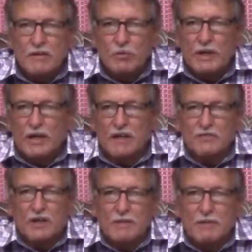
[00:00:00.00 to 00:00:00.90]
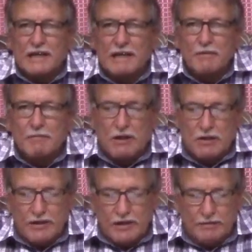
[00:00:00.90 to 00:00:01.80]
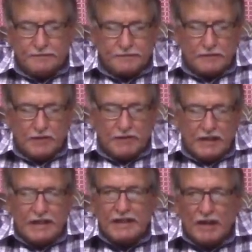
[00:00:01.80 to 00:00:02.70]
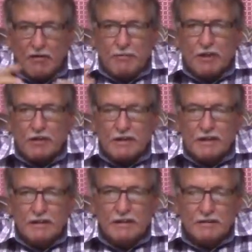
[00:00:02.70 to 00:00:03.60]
where after I became a pastor, a very young pastor.